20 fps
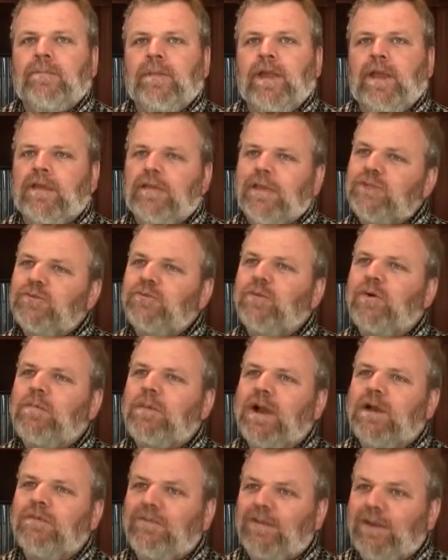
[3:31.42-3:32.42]
And that's where
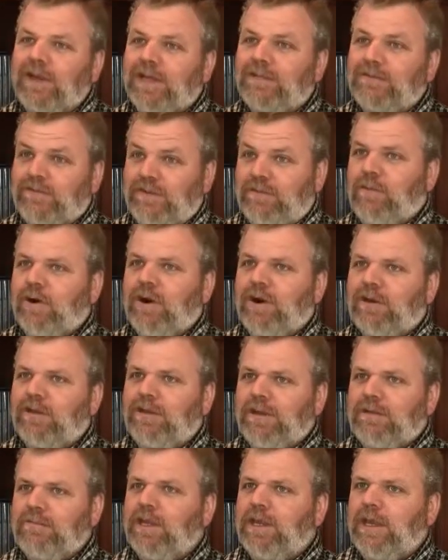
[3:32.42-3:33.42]
my philosophy of
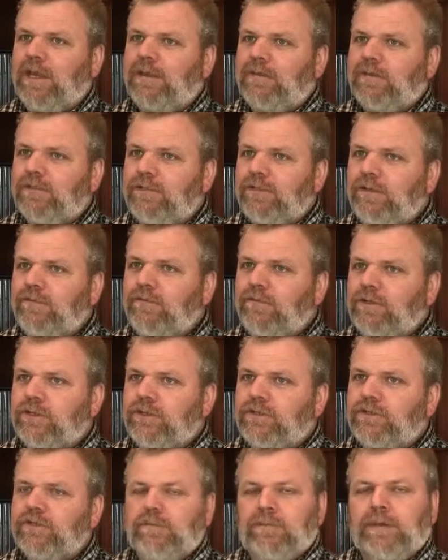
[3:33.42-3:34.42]
marketing began to shift
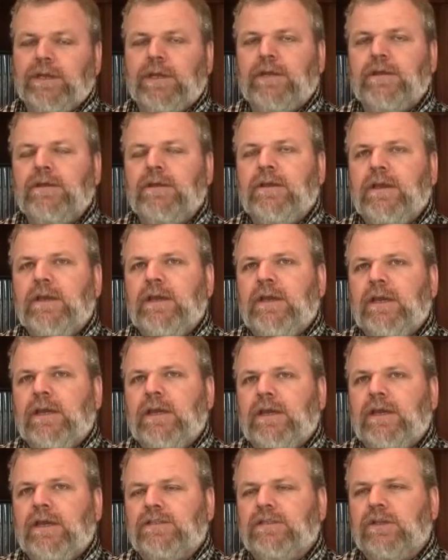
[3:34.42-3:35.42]
just a bit.
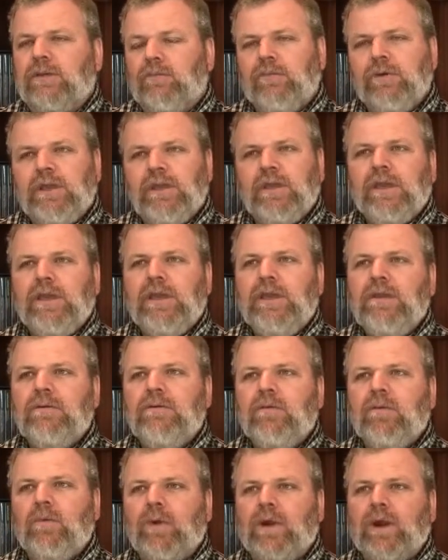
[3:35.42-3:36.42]
And I said, really,
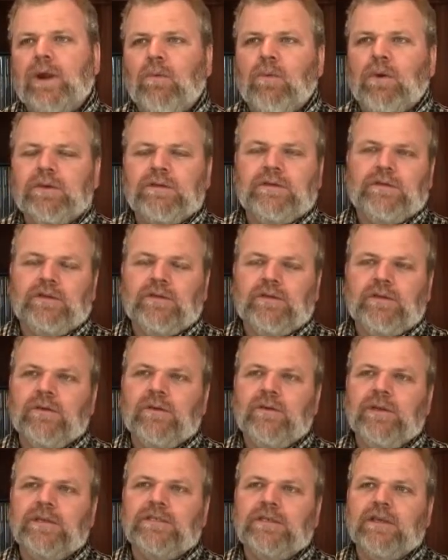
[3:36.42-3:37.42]
what I want to
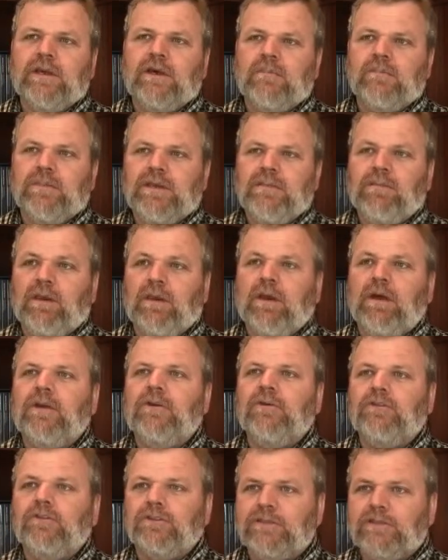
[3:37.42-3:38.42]
do is help people
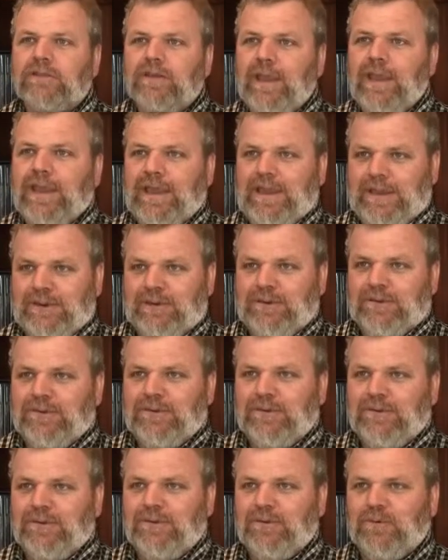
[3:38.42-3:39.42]
understand
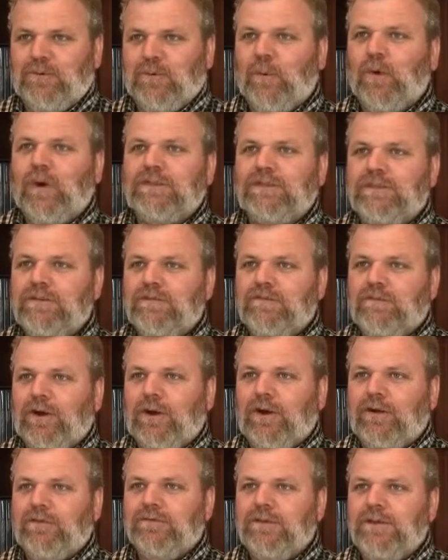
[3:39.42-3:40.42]
what's
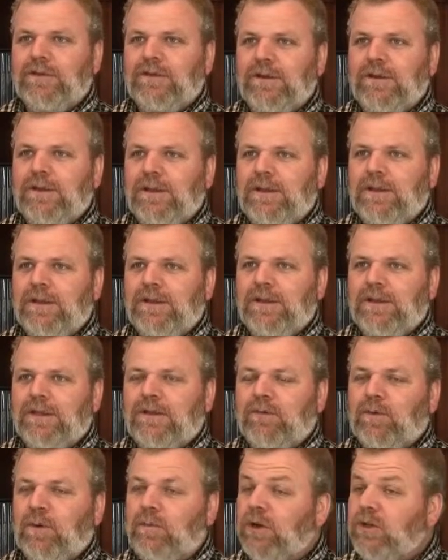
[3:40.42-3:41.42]
involved
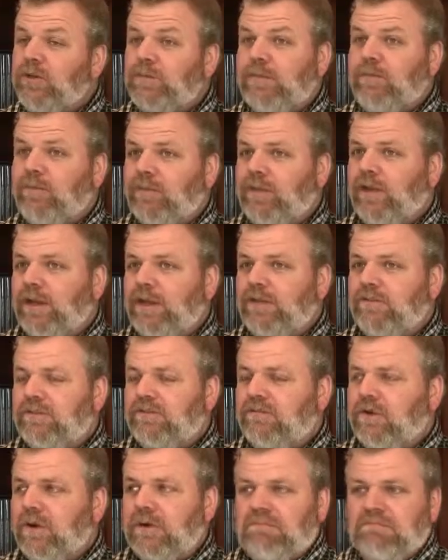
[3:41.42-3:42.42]
in what most people think of as a
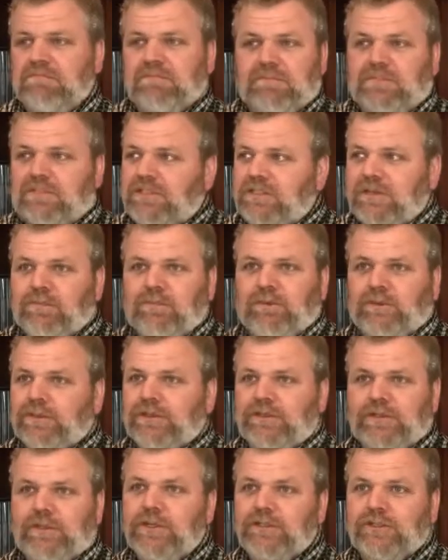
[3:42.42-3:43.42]
very simple
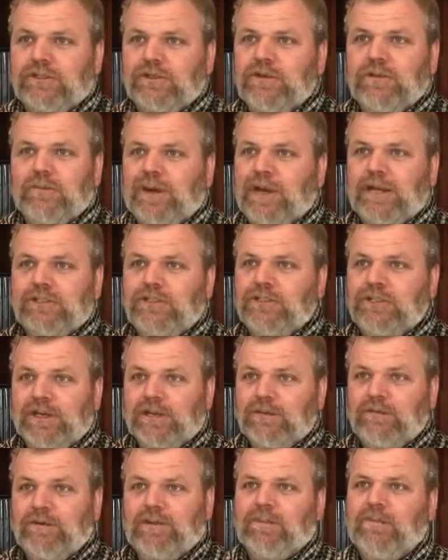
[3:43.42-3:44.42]
decision to buy a shed
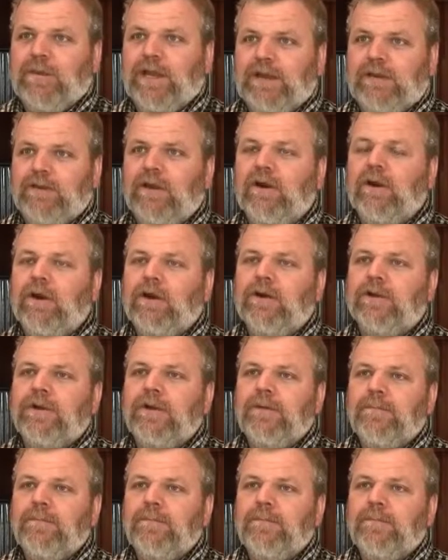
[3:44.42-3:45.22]
to put in the backyard.